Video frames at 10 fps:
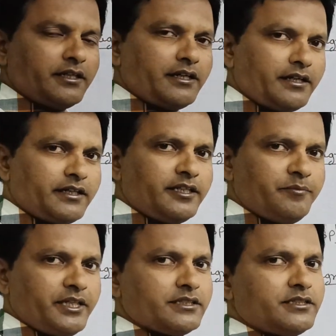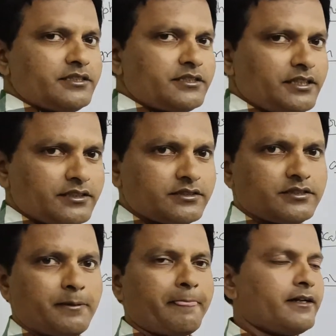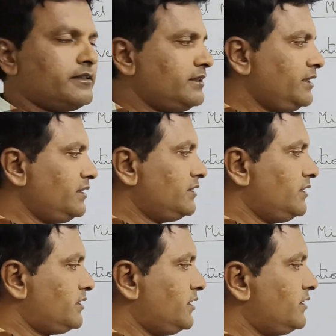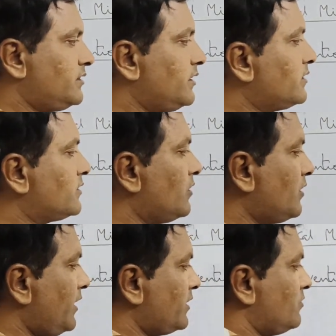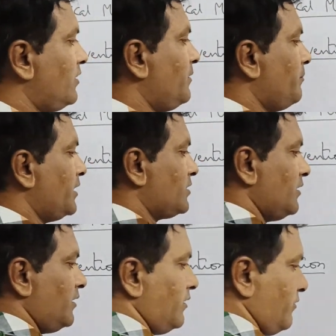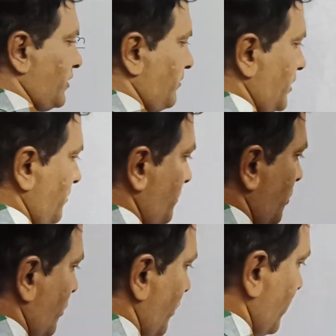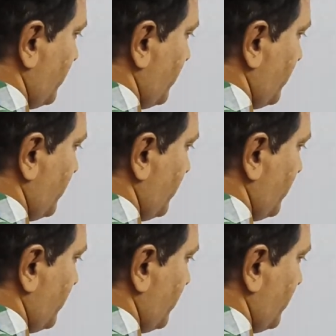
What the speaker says: and image distance, these distances are actually measured from the pole.